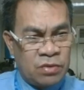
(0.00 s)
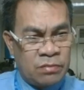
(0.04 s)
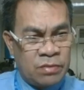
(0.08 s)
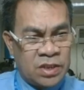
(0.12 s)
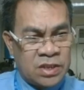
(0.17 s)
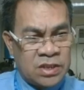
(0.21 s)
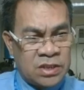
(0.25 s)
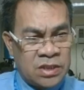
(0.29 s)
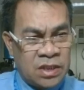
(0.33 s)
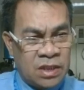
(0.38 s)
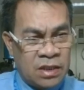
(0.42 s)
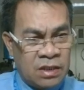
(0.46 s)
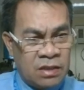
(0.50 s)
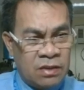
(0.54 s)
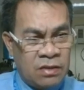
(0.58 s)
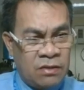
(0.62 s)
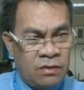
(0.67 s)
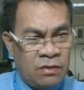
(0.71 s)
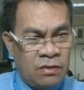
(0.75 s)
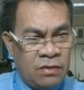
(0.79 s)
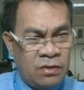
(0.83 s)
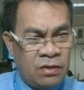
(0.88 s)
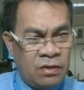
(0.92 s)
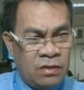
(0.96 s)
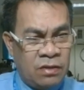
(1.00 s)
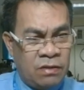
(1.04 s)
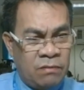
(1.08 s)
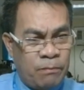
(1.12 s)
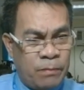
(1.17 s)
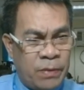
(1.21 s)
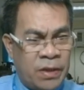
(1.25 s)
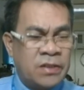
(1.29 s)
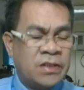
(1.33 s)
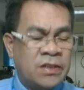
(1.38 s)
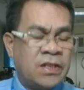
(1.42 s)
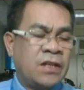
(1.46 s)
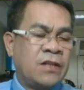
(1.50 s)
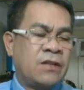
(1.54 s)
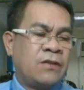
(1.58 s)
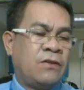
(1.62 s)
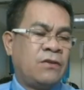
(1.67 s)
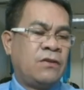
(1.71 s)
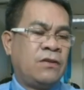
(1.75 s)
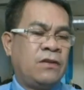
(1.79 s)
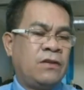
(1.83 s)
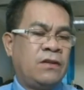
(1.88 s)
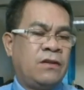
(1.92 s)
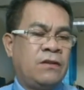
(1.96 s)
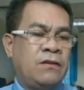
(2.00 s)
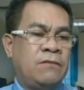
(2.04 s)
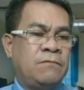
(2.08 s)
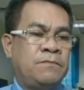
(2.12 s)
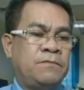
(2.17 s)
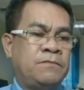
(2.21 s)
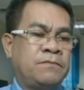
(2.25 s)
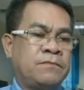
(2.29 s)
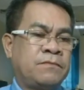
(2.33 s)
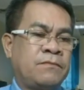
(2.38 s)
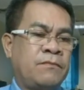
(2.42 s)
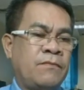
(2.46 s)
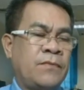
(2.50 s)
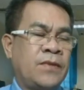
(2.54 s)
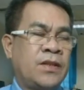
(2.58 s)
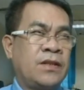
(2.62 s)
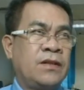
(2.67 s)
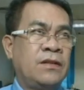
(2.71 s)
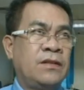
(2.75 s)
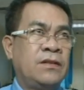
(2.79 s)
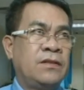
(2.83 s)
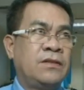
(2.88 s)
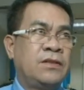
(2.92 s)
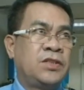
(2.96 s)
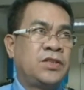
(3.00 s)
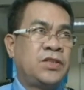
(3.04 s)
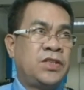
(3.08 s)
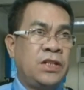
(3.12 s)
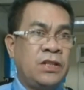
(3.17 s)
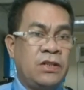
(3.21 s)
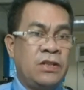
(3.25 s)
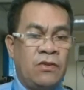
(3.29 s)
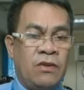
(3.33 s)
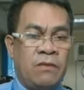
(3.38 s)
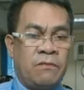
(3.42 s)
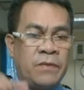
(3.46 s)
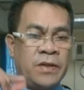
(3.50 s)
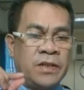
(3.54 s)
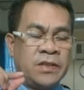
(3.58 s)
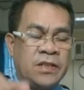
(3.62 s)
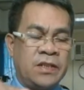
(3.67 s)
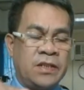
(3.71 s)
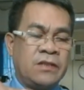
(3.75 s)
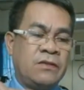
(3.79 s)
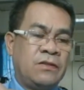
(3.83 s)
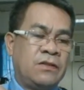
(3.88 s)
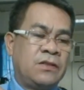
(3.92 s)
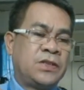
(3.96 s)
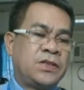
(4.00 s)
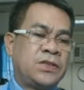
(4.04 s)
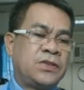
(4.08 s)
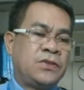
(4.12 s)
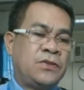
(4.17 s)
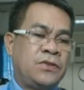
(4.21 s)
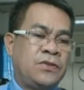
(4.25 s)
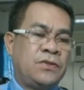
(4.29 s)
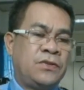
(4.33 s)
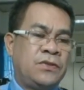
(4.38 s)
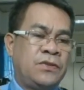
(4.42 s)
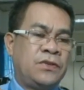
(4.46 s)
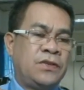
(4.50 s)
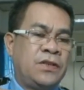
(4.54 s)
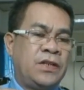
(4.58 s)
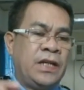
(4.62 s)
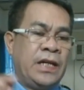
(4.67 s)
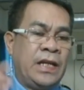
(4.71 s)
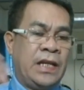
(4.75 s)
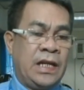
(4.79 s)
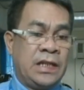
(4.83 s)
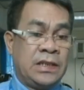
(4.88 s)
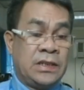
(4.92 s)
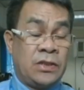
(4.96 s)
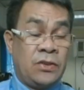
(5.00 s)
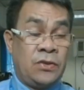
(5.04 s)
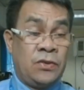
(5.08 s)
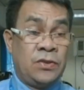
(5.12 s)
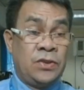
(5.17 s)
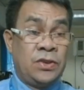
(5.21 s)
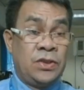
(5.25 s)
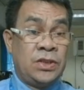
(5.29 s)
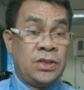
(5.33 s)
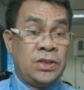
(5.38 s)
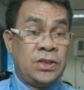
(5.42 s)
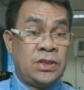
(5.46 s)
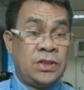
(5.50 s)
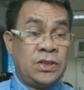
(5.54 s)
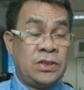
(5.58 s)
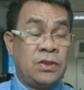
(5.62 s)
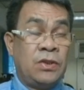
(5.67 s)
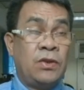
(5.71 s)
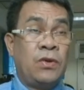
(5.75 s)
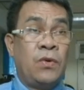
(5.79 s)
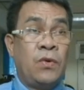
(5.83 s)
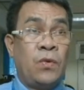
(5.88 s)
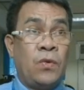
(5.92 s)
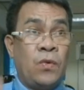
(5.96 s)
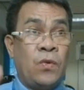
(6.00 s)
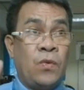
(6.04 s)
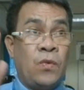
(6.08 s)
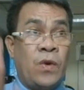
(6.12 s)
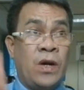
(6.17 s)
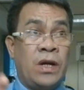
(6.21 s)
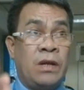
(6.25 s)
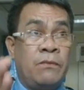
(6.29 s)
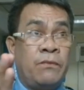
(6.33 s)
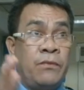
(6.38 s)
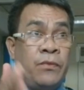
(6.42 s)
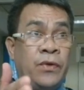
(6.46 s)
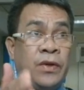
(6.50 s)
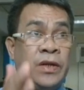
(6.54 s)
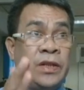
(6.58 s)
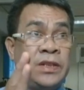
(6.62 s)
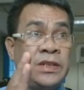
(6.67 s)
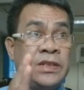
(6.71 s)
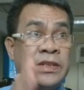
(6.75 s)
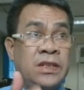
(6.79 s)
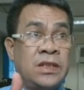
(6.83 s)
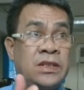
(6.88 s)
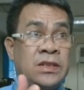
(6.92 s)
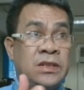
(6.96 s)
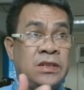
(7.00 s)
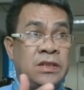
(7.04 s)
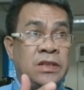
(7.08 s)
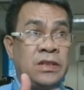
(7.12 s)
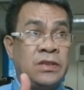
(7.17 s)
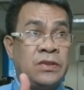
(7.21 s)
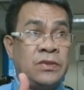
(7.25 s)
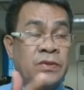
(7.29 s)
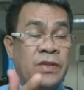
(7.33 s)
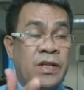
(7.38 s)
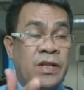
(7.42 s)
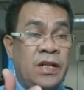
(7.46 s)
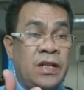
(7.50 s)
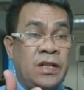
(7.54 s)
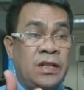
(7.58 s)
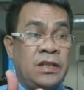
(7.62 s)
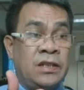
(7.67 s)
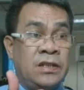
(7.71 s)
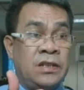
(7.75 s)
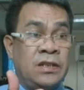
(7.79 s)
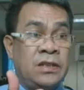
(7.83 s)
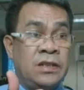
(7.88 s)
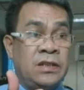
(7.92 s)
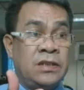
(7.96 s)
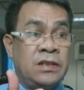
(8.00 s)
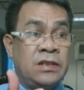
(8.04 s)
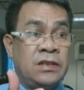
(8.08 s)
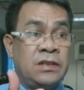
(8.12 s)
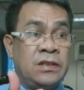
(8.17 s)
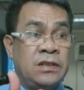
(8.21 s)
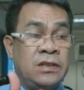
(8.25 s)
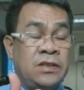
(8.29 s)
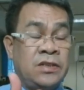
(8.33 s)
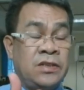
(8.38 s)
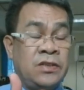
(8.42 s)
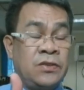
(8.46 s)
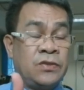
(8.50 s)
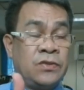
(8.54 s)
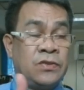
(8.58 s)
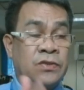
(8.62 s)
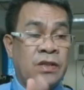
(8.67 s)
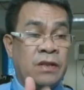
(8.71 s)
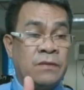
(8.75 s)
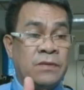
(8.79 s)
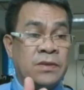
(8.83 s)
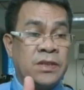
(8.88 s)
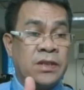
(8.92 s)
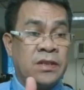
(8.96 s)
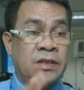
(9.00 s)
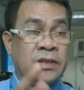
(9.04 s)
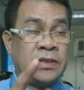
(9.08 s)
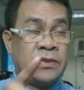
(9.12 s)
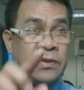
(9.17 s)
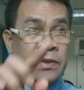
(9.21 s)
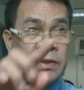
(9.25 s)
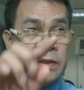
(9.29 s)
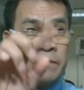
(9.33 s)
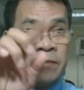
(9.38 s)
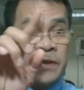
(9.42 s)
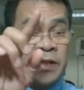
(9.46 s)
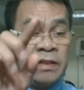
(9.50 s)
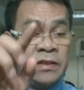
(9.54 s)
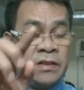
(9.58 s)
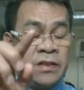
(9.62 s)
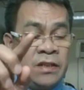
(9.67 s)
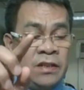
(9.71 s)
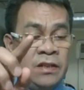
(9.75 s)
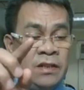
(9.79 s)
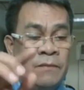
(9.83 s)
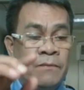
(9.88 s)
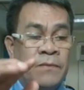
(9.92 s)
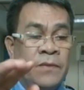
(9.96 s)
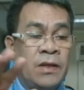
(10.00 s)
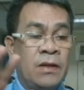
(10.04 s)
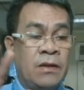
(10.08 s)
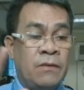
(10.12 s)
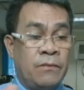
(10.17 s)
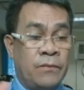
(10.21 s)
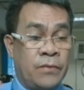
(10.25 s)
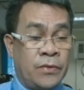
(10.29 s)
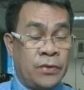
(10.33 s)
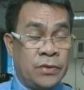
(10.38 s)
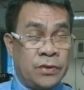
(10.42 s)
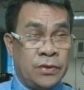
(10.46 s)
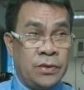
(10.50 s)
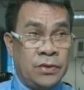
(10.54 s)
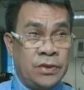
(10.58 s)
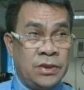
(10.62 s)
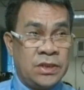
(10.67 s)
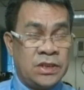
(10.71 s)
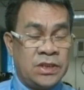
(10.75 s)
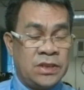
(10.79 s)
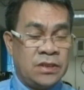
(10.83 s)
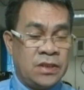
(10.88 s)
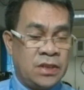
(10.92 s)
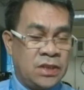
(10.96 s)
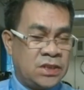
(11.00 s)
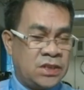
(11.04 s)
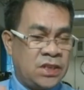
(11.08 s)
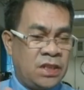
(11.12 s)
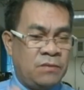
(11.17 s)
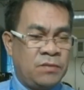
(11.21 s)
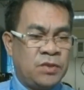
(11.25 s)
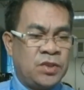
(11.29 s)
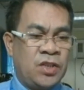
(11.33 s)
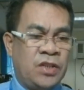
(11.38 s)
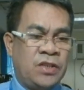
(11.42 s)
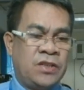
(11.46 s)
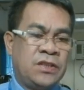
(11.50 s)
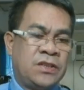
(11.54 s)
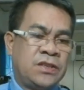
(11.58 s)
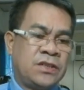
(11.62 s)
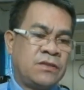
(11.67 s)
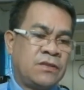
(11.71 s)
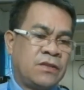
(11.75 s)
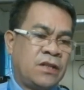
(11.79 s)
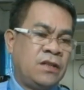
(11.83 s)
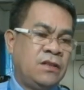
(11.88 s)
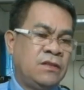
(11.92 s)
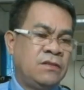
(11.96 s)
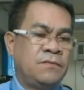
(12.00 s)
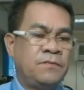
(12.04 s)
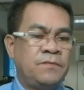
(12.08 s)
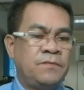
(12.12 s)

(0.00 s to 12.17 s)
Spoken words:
a single particle. Single particle. So electrons, 1.60902 times 10 to the 19. Protons, same charge. Okay?